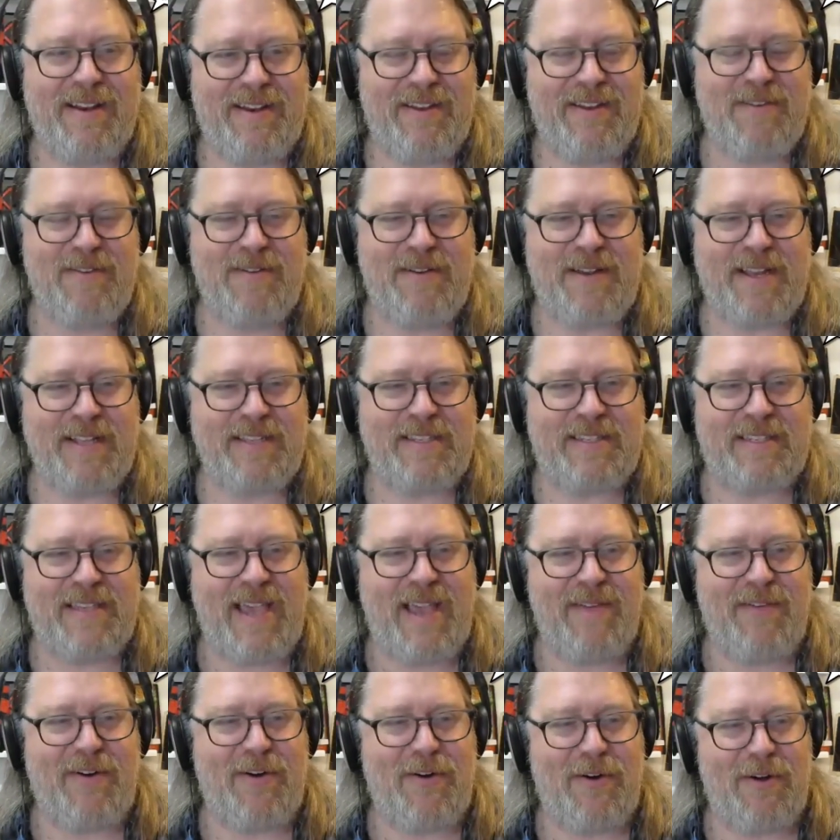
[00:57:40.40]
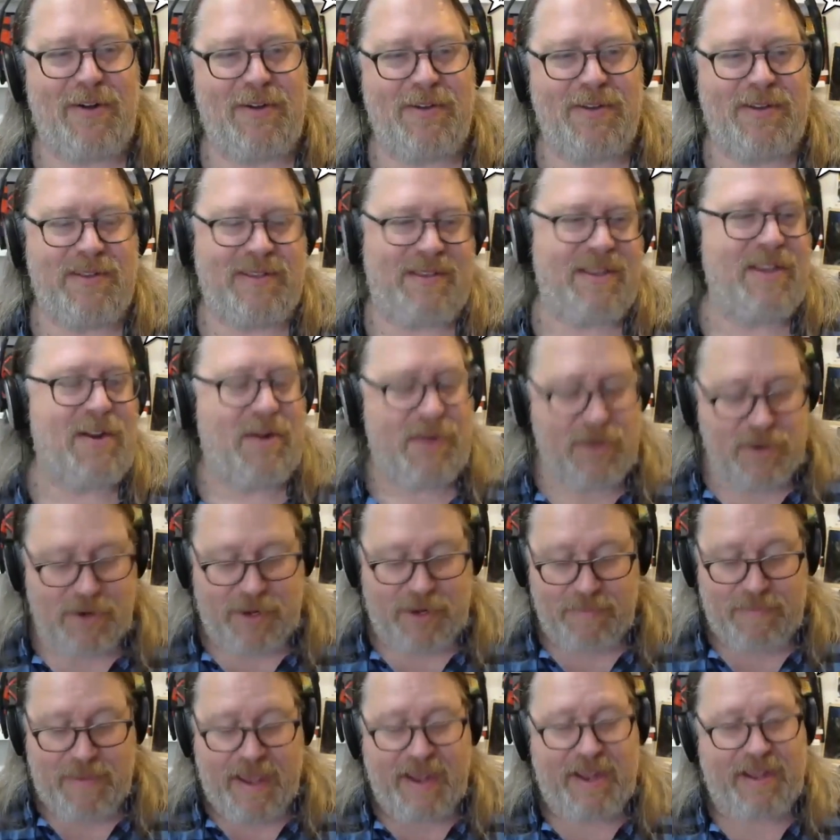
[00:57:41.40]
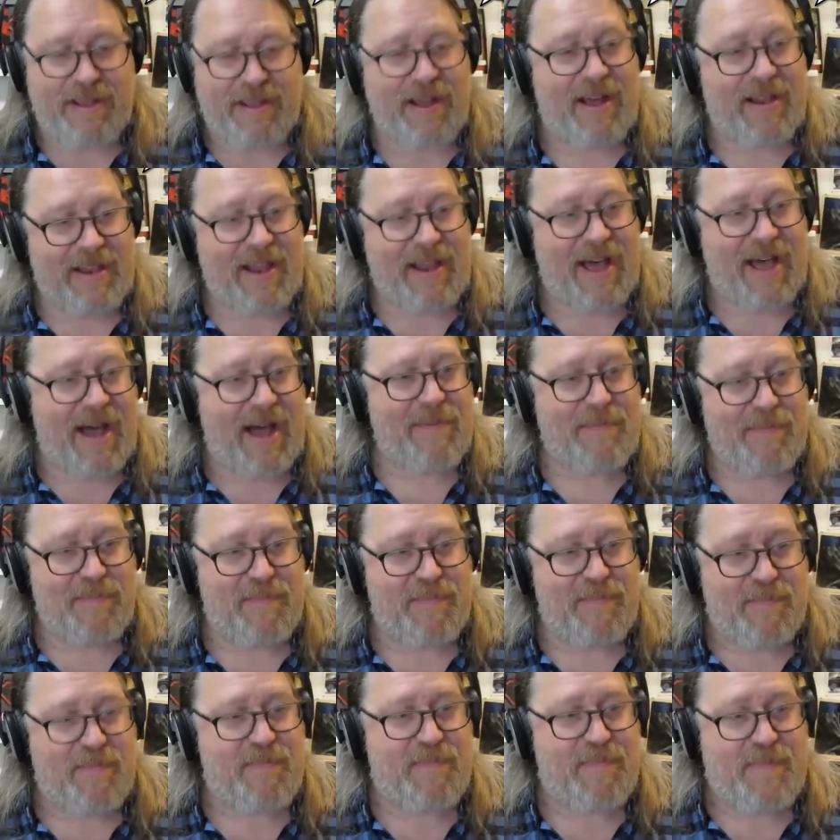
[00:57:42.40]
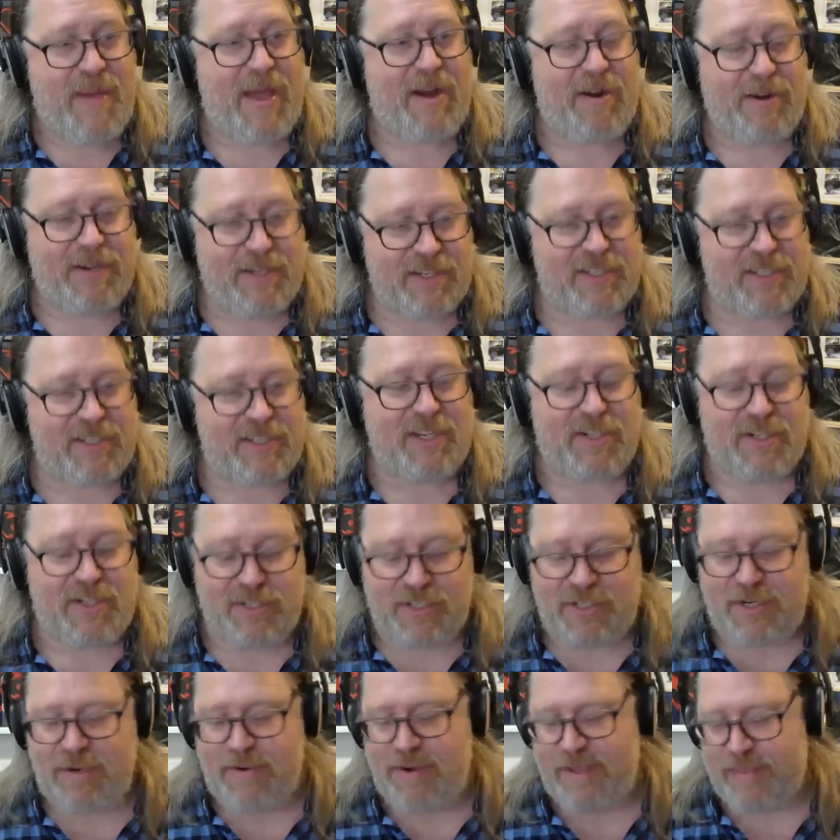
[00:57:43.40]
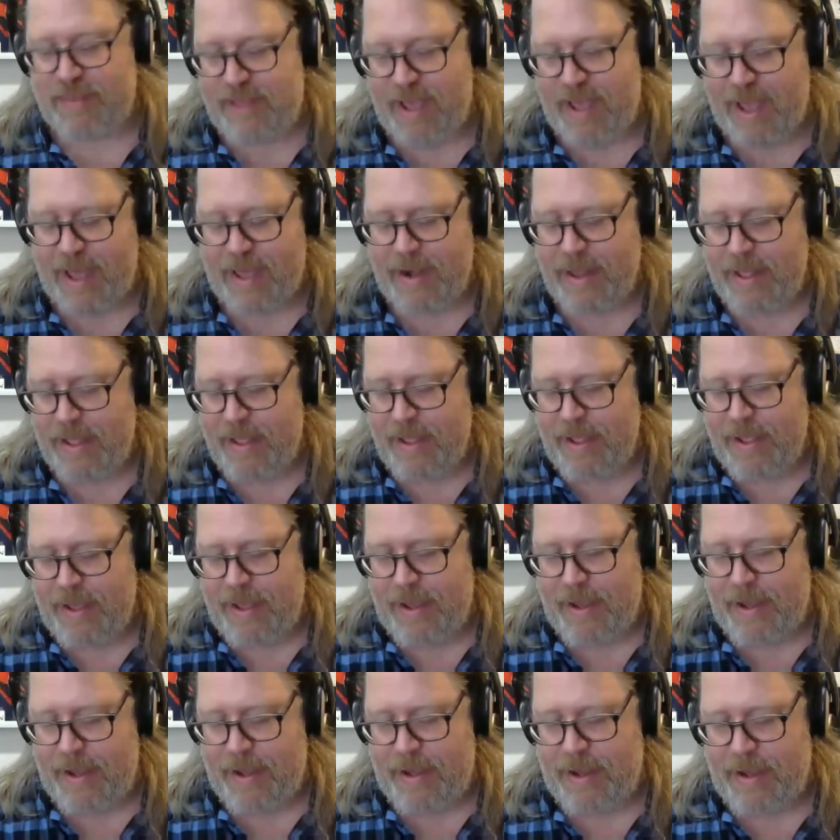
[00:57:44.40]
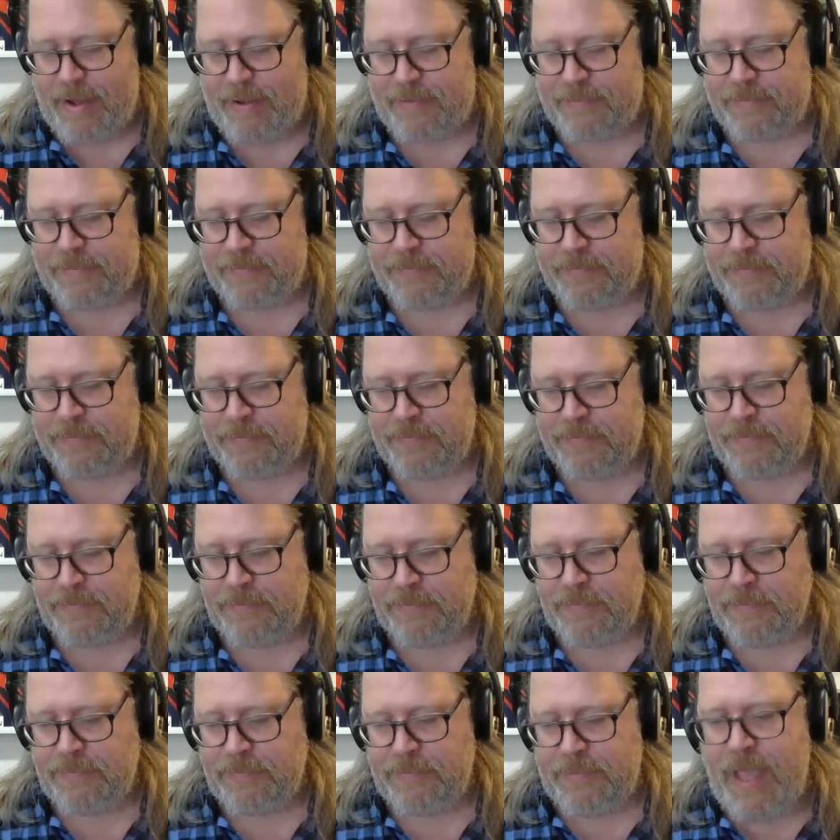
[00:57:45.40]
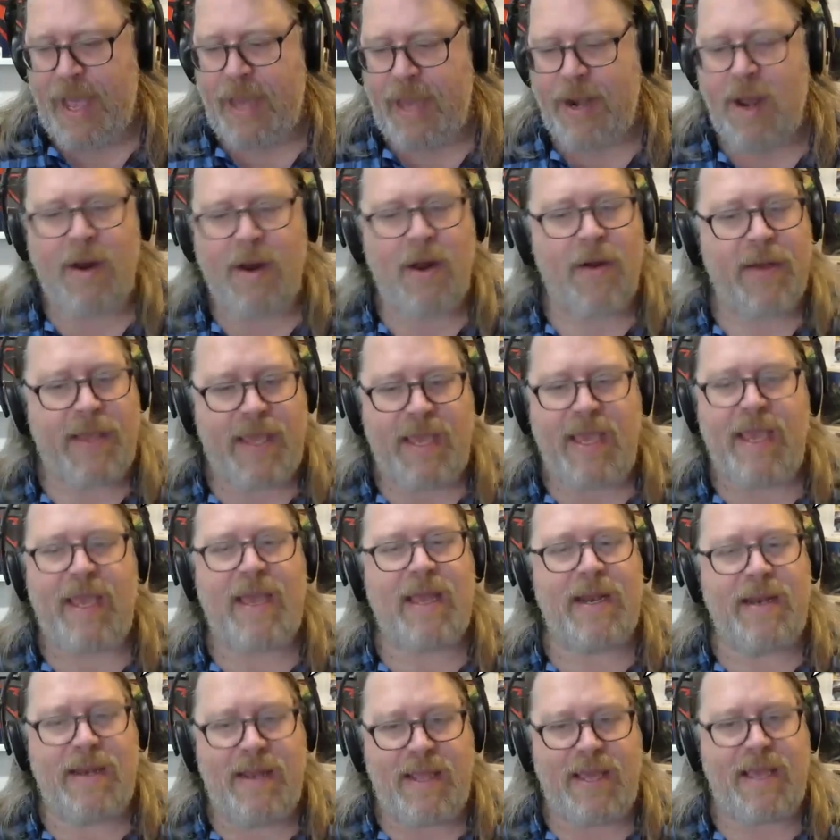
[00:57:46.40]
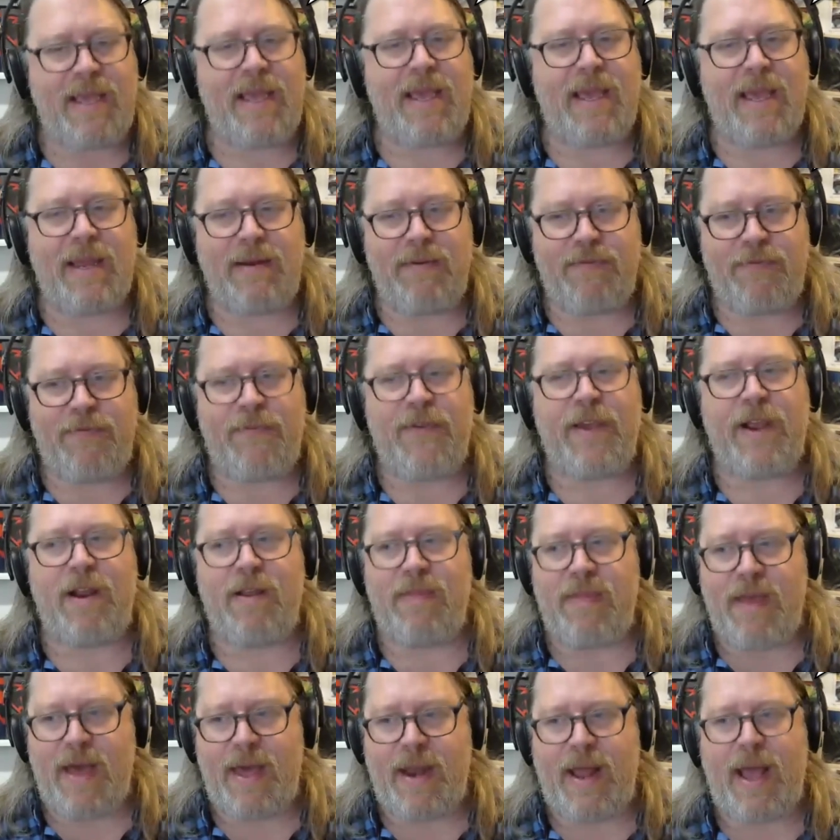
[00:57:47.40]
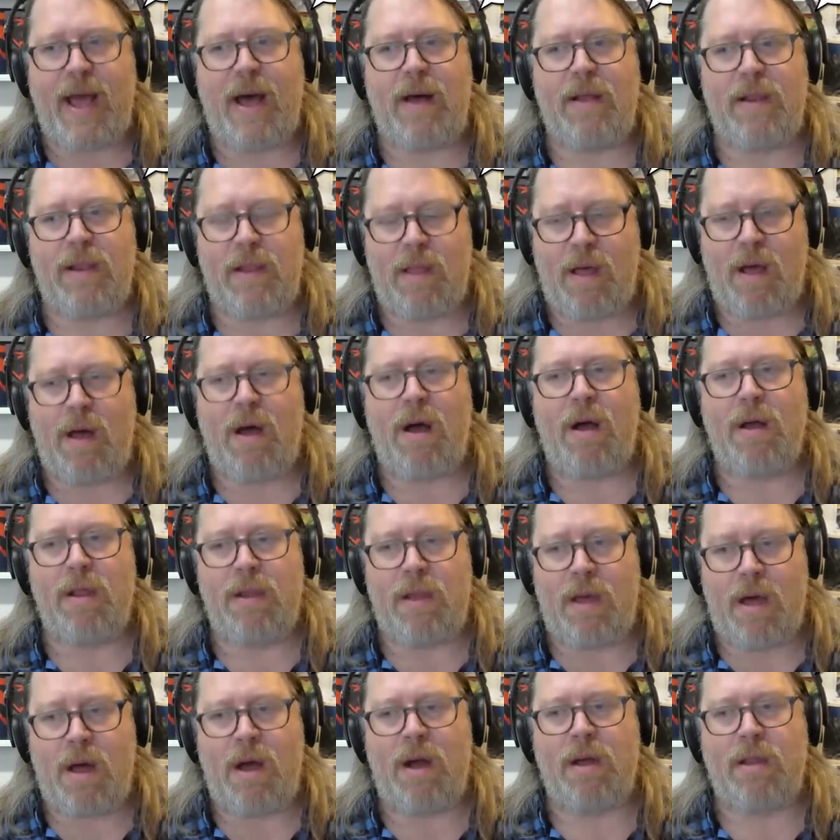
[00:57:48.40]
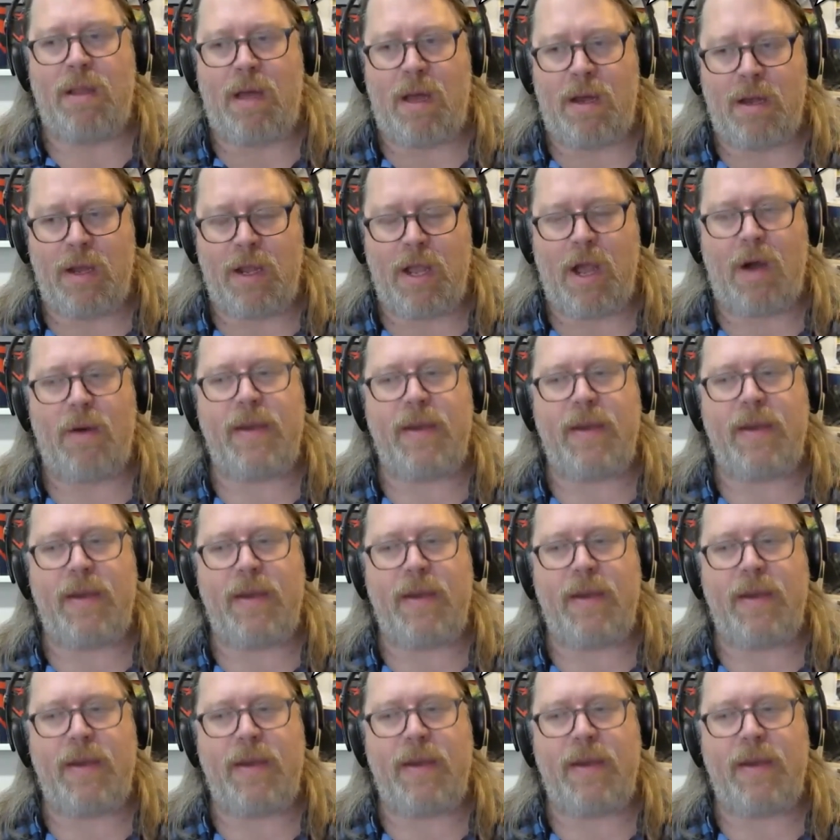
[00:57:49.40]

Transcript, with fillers: you can save a whole. You know, you can make a lot better decisions doing that. Um, yeah, no, no, he had he had figured that out long, long, long ago.